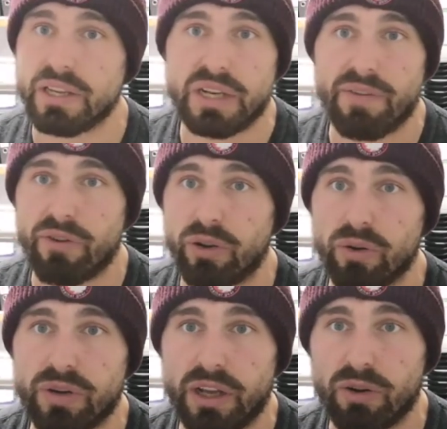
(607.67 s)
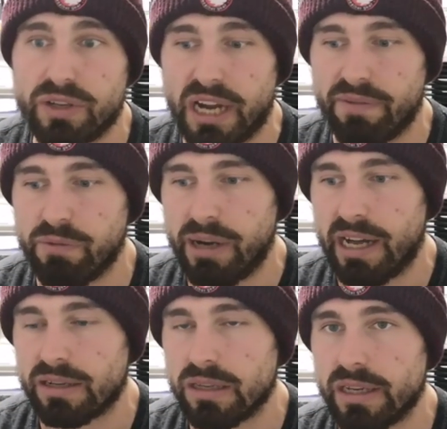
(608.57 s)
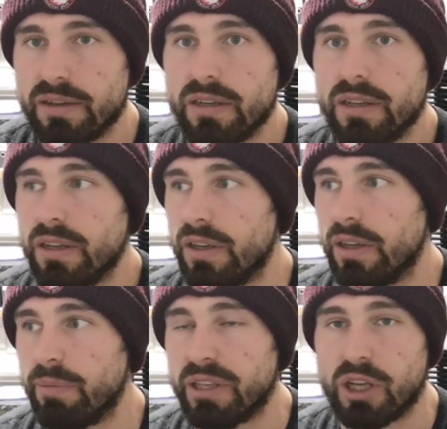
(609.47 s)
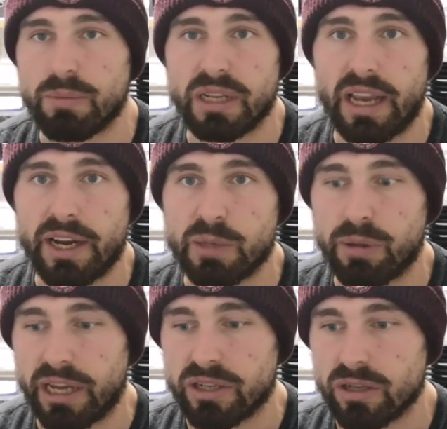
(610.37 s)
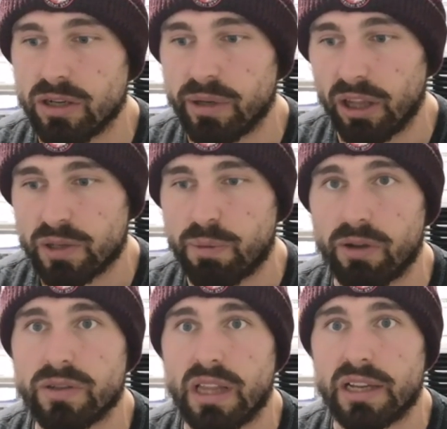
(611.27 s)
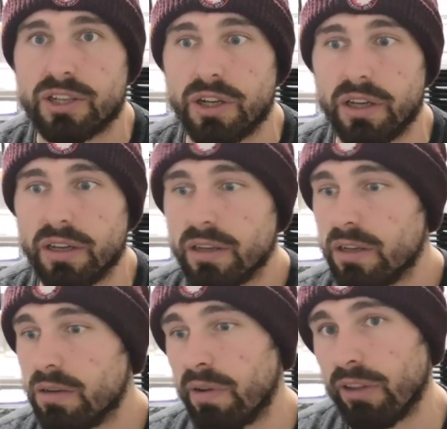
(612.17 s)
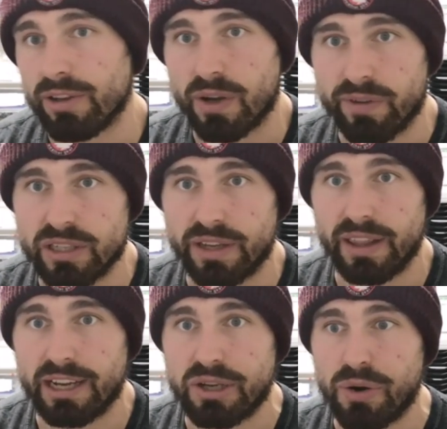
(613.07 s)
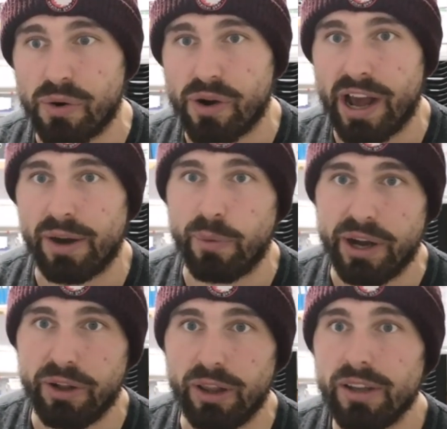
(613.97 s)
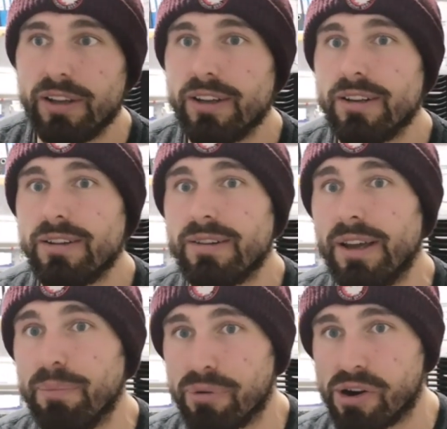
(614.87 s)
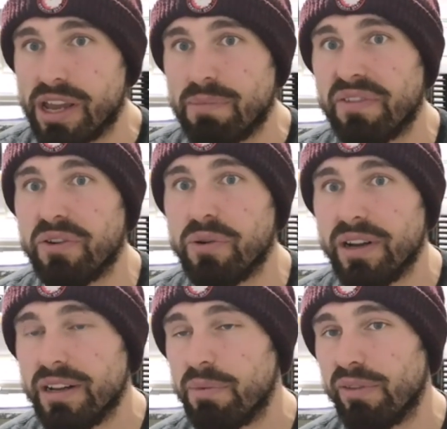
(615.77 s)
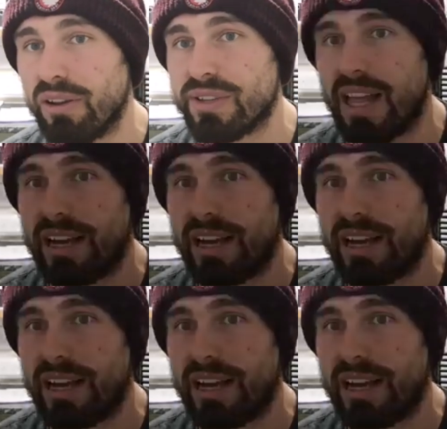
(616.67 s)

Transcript: it's never a good time for Barnsley. in terms of letting us players go. We lost Potts last year. We've lost, obviously, the likes of Hourihan, Winnell and Bree before. We've lost the